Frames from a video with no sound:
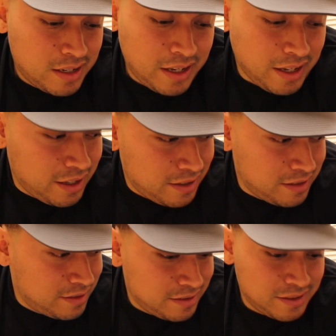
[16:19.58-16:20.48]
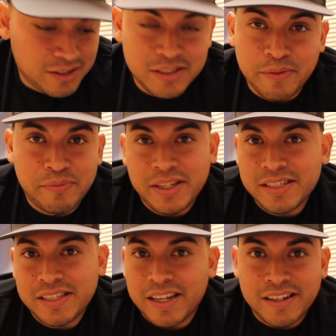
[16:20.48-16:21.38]
Like, there's some
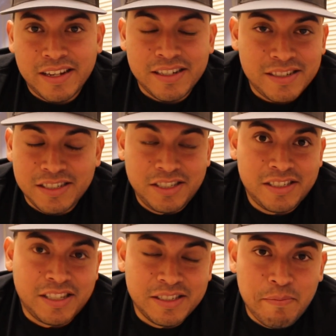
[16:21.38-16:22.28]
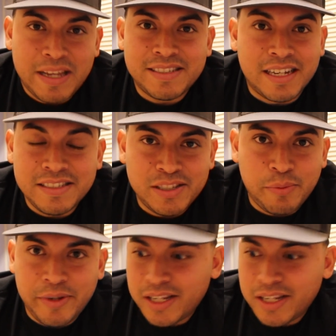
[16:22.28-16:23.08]
things that I, it just doesn't make sense to me.